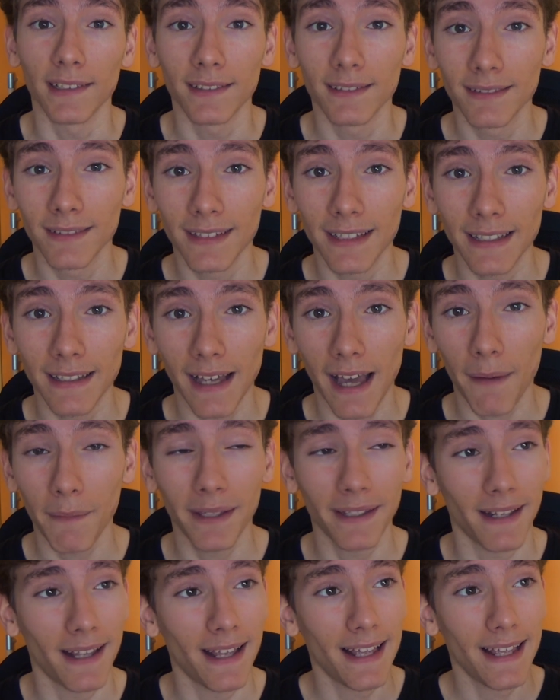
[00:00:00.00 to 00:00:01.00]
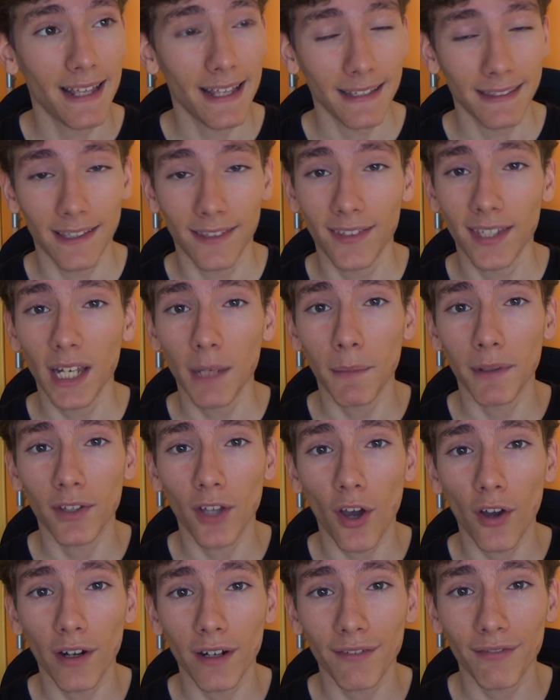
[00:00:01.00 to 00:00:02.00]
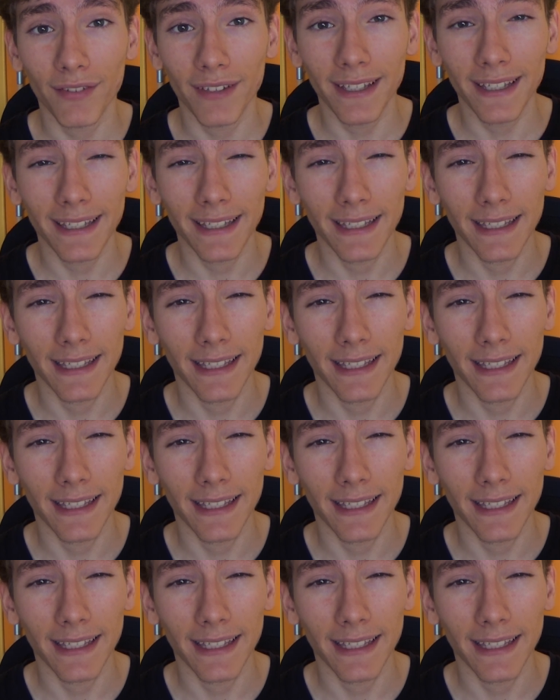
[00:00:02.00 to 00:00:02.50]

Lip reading: I mean, the cinematography